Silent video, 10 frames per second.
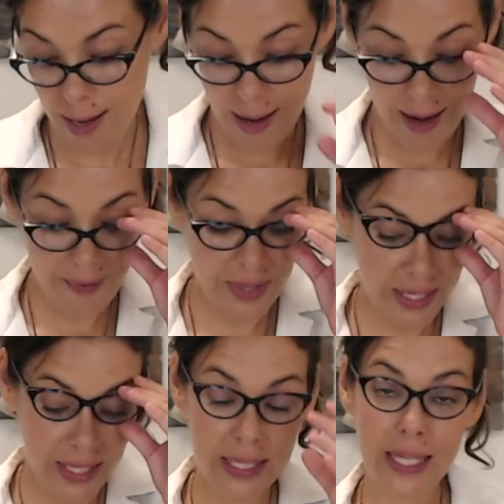And
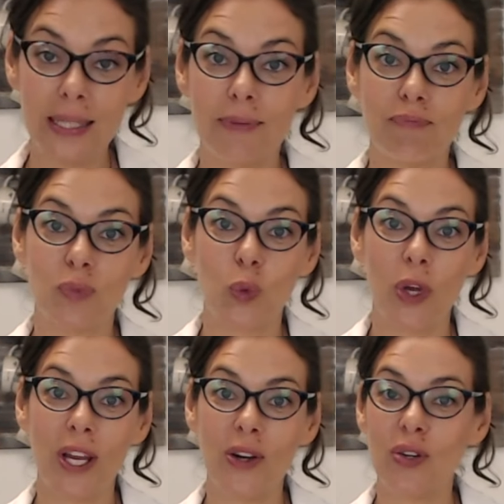this is it.
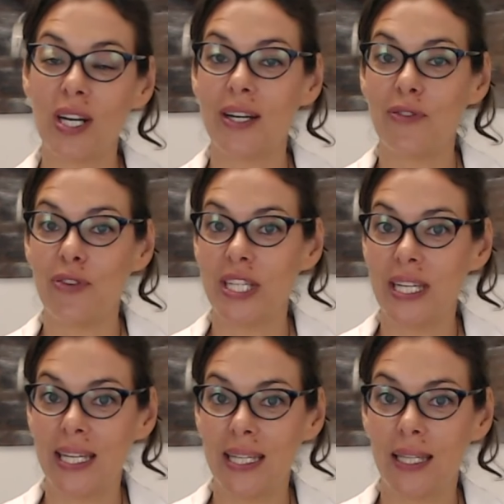We are gonna
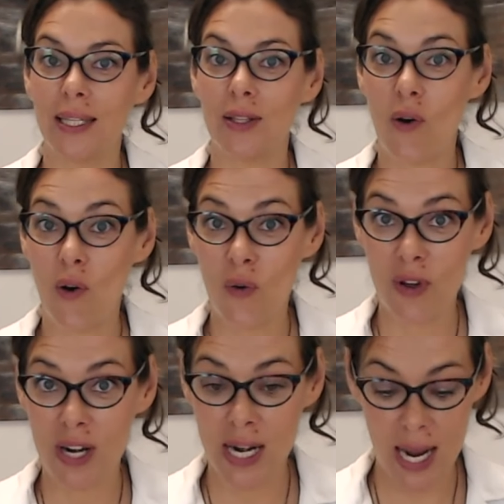refrigerate it
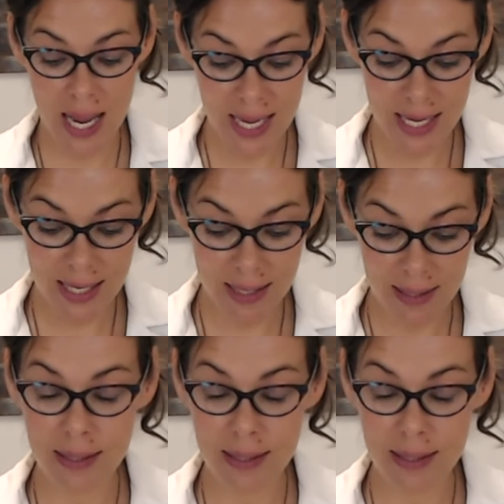overnight.